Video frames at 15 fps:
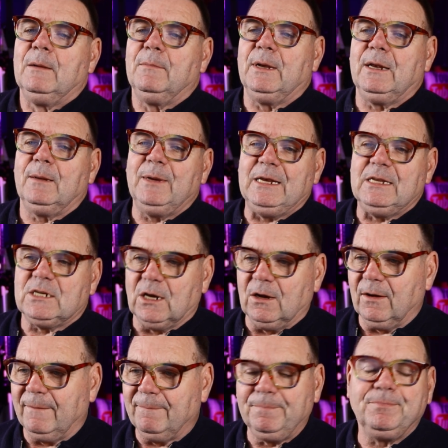But in the
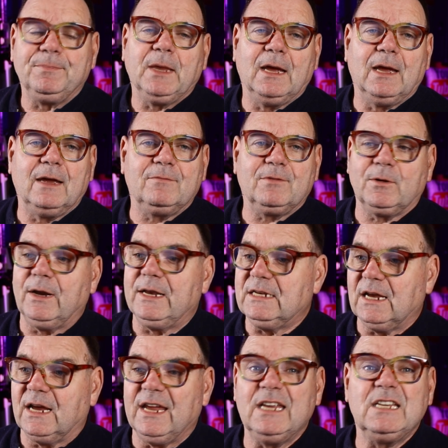meantime, have a great
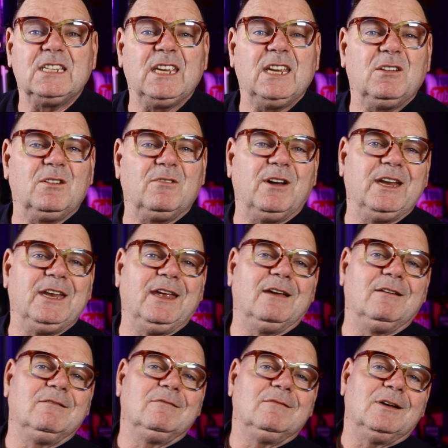day. See you on the radio.